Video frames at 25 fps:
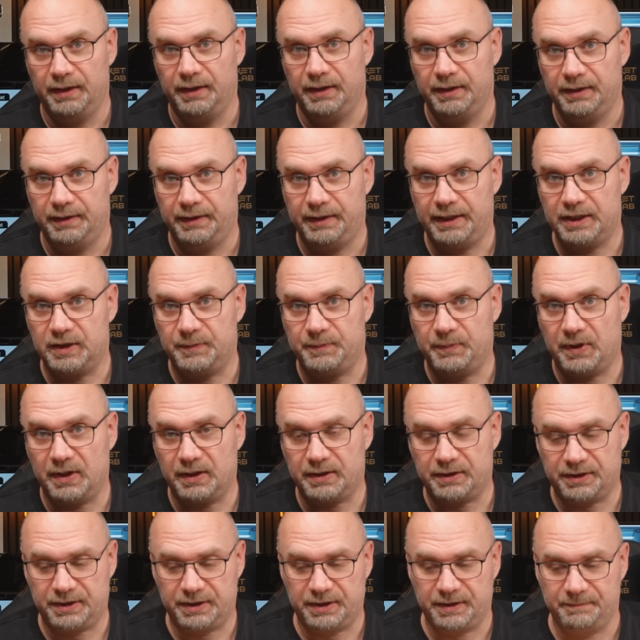Next
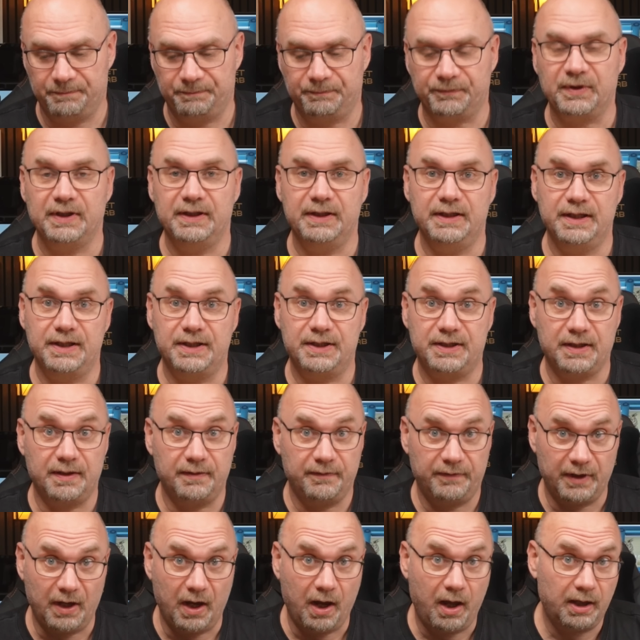box is
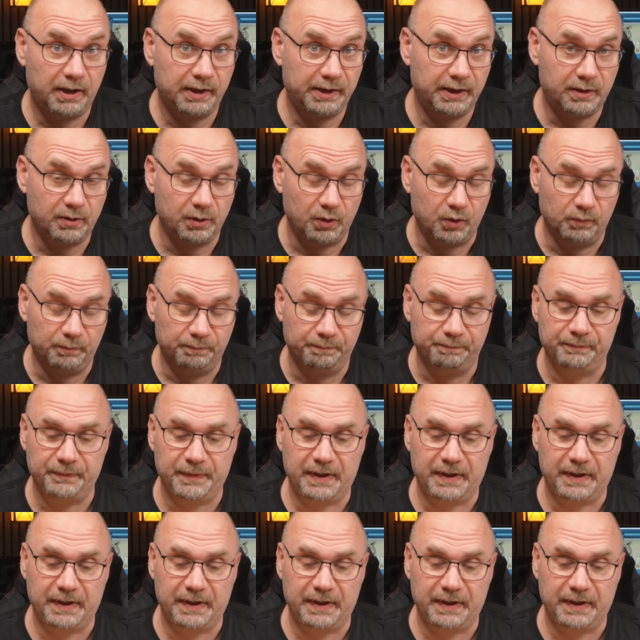the honeycomb,